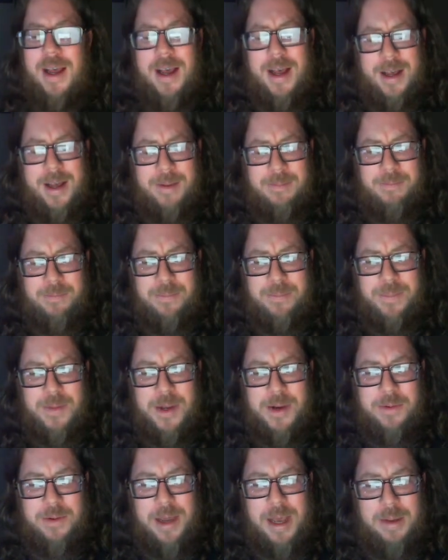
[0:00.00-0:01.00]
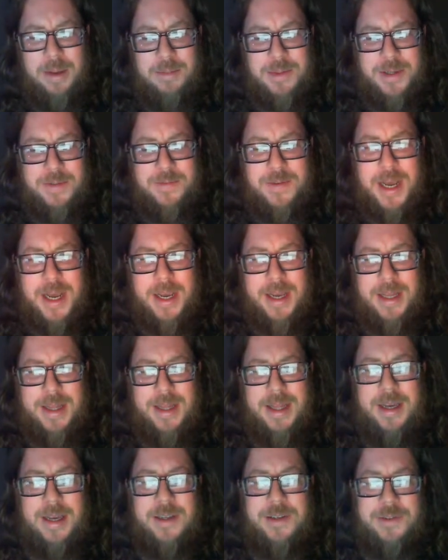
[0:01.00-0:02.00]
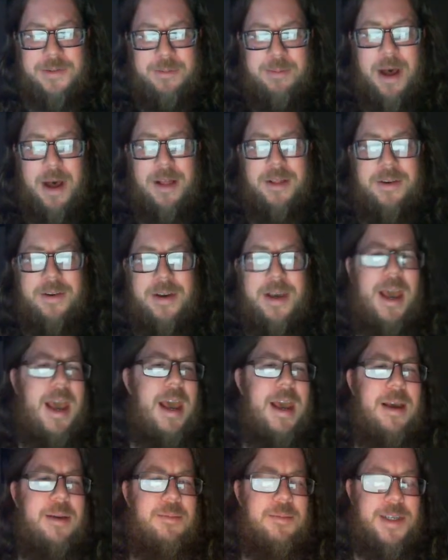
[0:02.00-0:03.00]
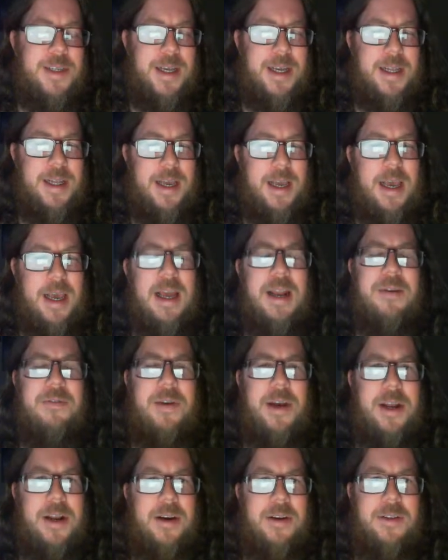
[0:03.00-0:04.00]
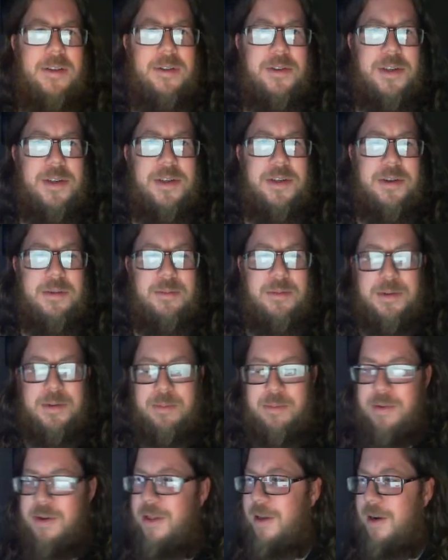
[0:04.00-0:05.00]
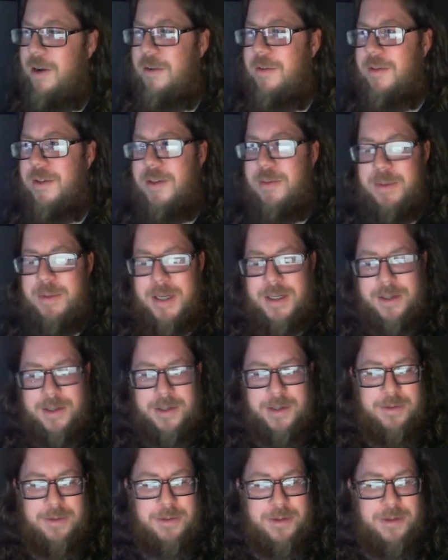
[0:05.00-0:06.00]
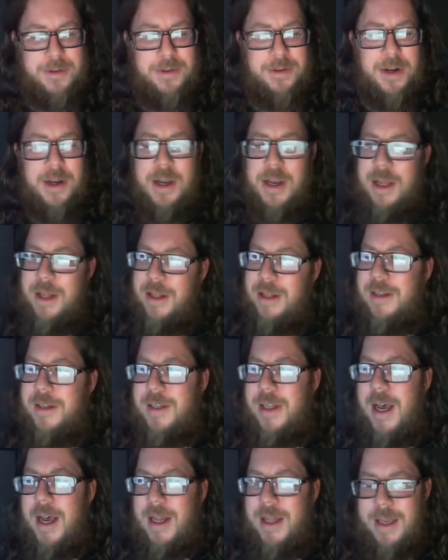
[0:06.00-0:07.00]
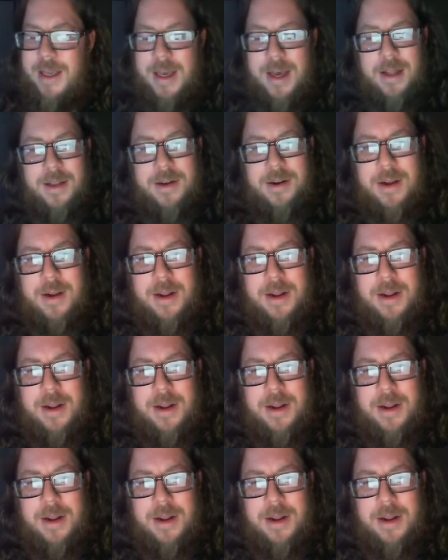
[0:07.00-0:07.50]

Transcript: Um, you know, games have taken things from other games and they innovate on those systems, put their own spins to it, or this, that, and the other.